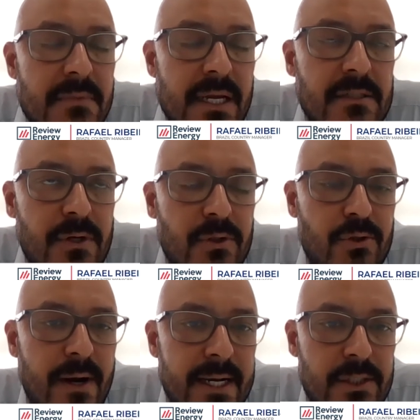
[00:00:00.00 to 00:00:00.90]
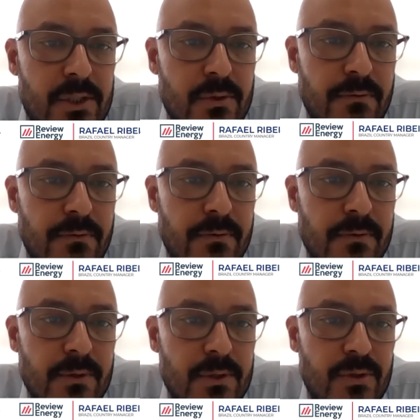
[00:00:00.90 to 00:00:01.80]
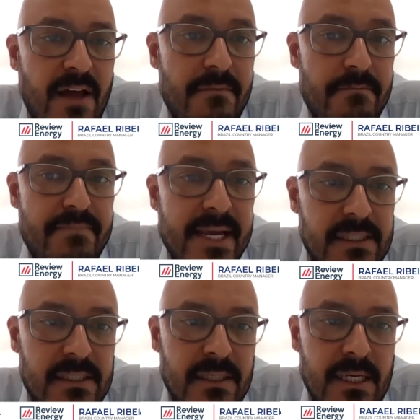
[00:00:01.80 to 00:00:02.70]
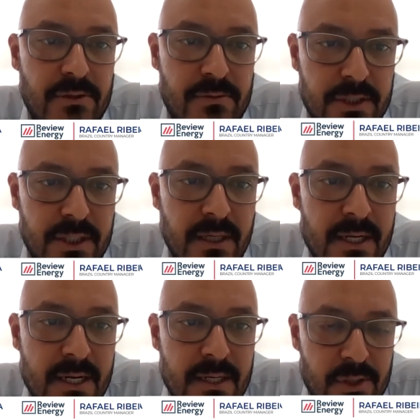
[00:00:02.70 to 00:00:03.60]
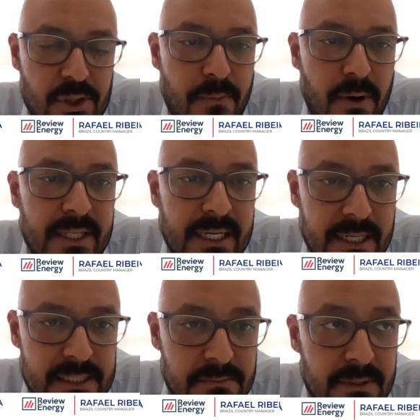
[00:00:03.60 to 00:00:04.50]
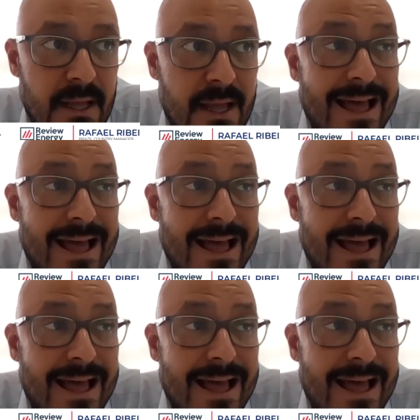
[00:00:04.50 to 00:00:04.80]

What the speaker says: means we try to have a biggest structure to support the customer.